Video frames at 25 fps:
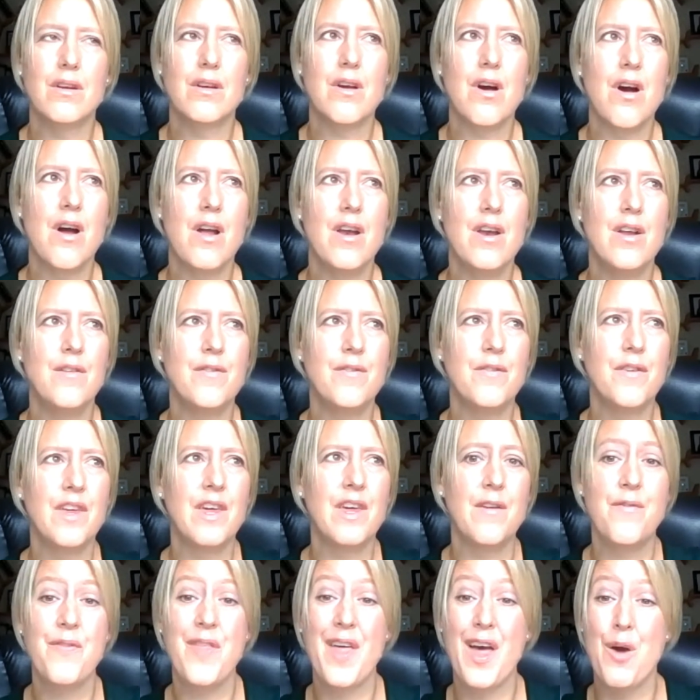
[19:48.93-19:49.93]
kind of
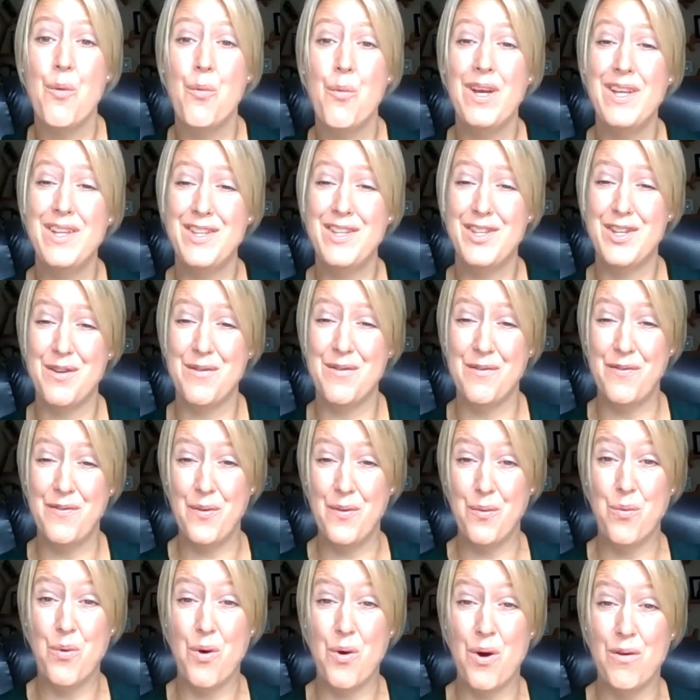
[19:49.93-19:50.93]
give their wisdom
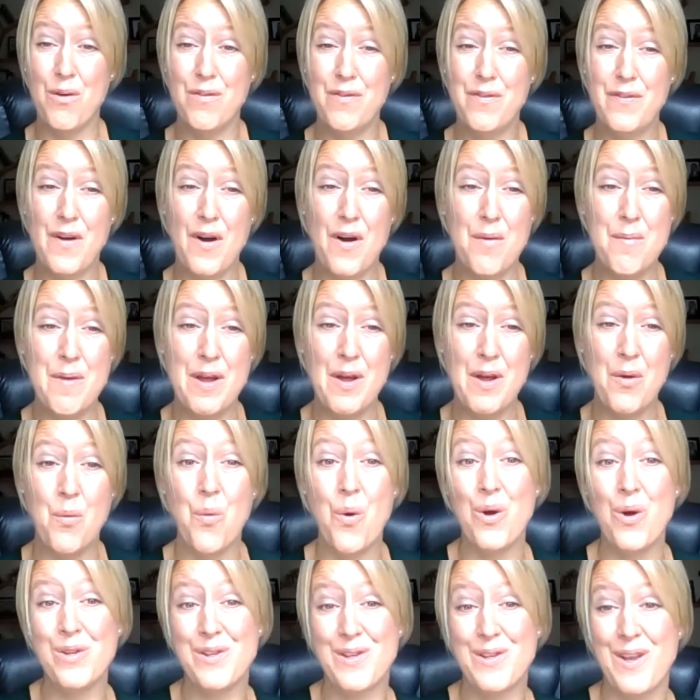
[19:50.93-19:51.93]
for what
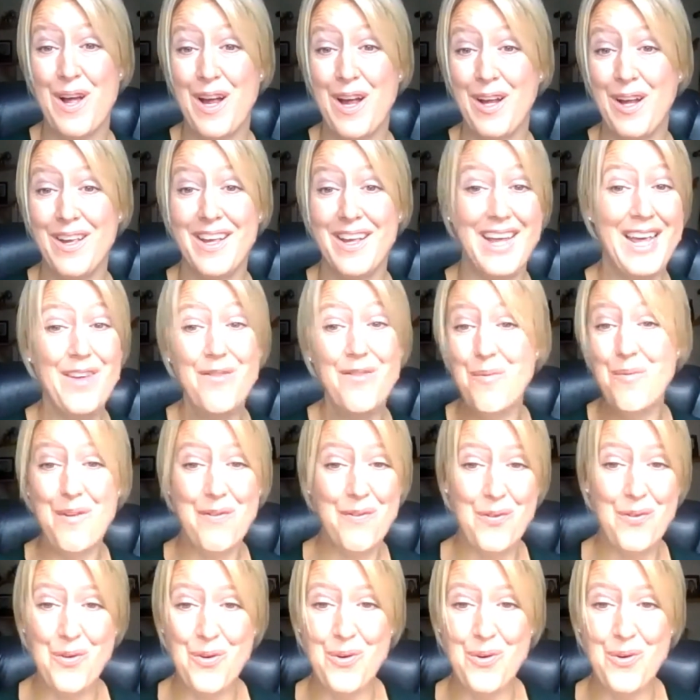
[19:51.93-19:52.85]
farming was like even